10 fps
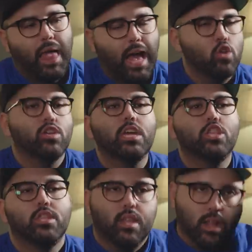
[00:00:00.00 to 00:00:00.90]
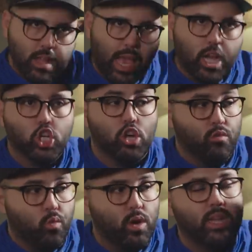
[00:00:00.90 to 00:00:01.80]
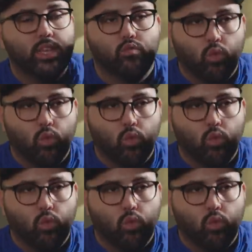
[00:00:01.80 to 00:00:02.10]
I don't need the lecture of what I did